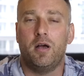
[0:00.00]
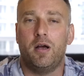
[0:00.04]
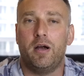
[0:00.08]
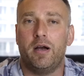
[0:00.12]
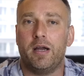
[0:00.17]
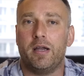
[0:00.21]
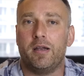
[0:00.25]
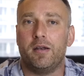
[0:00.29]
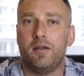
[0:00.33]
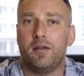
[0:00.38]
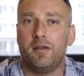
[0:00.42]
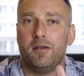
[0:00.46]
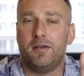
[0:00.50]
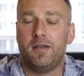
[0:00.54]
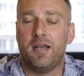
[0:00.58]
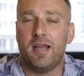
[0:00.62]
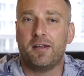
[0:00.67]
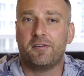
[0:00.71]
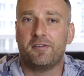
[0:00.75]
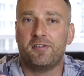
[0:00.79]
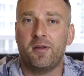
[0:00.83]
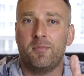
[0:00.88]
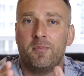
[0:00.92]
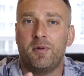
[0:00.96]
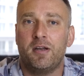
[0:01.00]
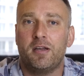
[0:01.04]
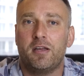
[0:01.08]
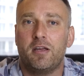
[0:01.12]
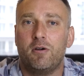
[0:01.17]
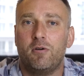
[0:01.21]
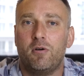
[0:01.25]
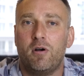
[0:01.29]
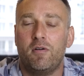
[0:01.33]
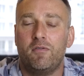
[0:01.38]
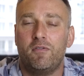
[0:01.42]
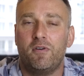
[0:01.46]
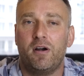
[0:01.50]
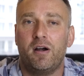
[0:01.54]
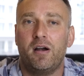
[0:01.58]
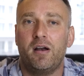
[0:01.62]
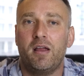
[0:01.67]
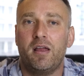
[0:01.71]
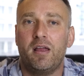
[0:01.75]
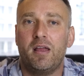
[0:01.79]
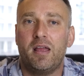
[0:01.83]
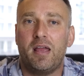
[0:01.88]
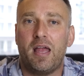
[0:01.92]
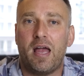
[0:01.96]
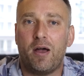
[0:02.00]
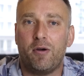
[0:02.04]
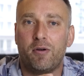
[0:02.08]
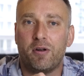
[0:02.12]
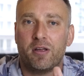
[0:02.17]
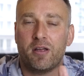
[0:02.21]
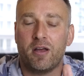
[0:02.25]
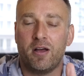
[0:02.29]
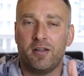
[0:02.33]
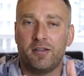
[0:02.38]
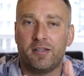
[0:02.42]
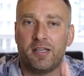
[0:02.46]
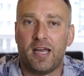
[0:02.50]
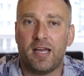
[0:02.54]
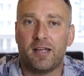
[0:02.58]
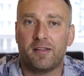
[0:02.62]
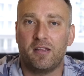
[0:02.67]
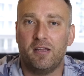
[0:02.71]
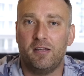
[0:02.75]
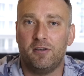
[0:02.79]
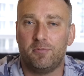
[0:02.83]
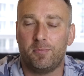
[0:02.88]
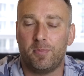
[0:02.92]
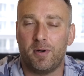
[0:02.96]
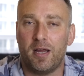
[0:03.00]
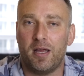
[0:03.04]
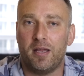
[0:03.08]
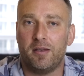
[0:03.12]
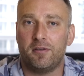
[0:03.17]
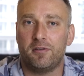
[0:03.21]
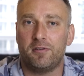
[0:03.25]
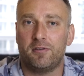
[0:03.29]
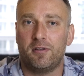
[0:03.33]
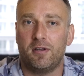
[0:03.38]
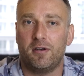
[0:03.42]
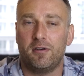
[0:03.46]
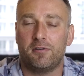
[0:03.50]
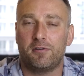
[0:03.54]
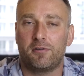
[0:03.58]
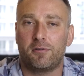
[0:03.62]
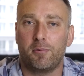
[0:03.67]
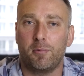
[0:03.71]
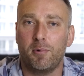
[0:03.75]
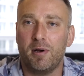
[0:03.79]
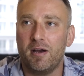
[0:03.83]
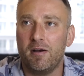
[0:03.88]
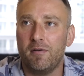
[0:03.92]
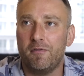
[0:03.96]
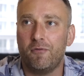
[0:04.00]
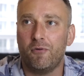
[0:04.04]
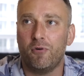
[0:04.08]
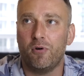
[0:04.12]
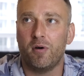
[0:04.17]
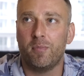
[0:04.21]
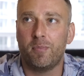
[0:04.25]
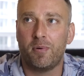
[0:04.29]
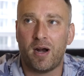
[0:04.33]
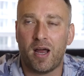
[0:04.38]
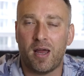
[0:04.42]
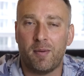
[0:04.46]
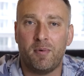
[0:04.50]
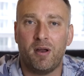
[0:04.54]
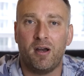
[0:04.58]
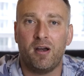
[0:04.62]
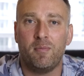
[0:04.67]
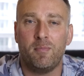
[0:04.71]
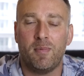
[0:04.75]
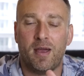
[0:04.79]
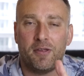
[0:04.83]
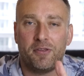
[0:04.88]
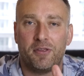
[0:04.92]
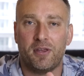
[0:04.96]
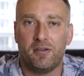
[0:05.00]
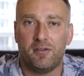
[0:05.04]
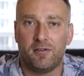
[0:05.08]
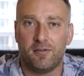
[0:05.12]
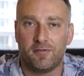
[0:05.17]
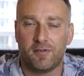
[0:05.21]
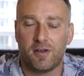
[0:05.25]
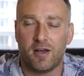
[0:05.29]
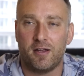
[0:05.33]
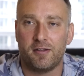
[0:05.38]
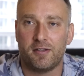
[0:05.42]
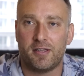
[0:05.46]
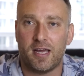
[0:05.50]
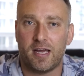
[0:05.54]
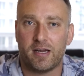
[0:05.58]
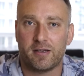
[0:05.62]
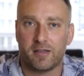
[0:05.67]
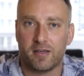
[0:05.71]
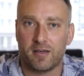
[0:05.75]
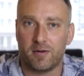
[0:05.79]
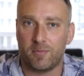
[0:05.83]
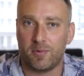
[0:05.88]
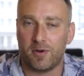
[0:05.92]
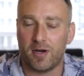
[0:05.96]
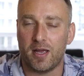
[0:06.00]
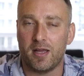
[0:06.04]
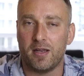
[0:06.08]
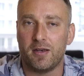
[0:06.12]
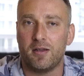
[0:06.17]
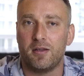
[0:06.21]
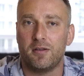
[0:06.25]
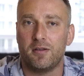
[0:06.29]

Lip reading: All right, next I'm gonna go over how to contact these brands. There's 3 or 4 primary methods of contacting a brand.